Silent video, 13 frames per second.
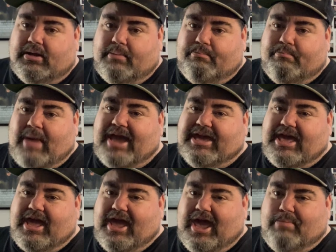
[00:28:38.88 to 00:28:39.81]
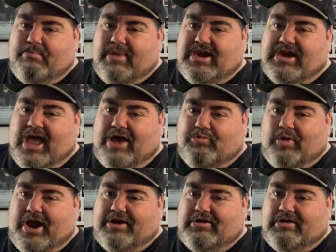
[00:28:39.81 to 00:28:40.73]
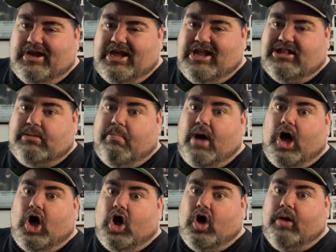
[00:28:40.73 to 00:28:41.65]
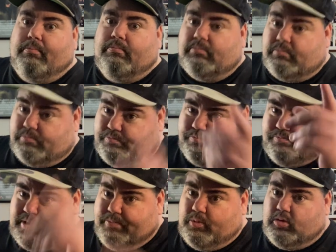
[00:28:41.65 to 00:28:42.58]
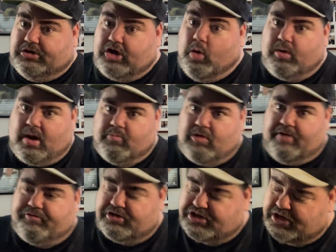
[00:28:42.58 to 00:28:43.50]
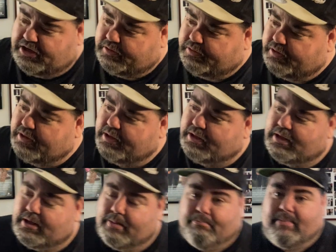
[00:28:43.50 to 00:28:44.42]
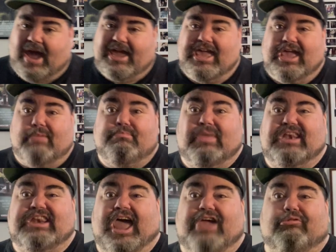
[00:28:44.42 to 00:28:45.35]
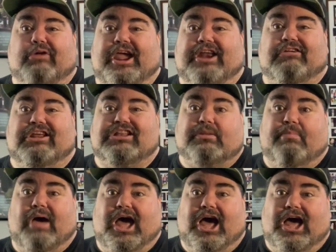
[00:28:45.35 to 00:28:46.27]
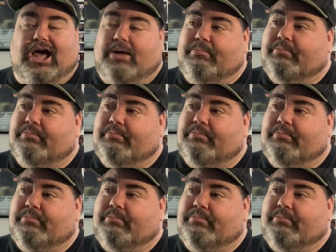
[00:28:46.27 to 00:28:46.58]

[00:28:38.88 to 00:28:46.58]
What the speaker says: Mikey and Midnight Raider is the bomb. People will know what I'm referencing. Mikey and Midnight Raider is the bomb.